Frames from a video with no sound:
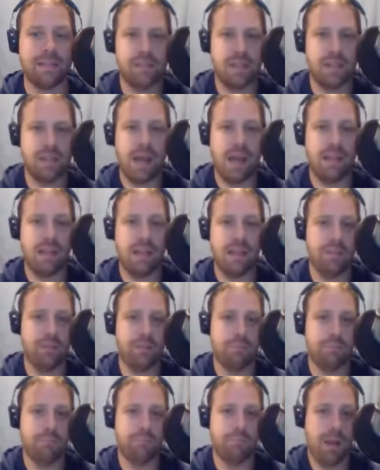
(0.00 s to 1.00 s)
He's a guy
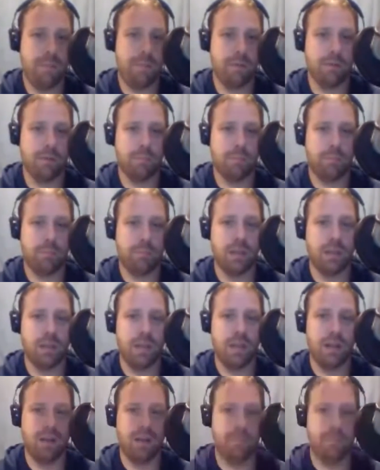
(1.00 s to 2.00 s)
that you might be able to
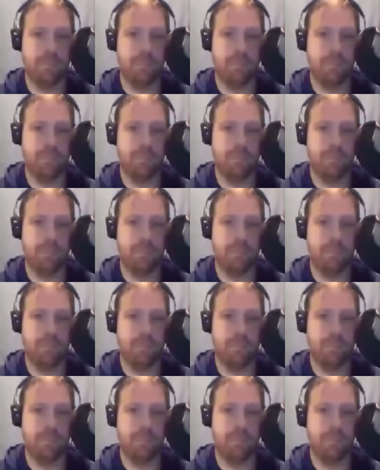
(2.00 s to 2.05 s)
plug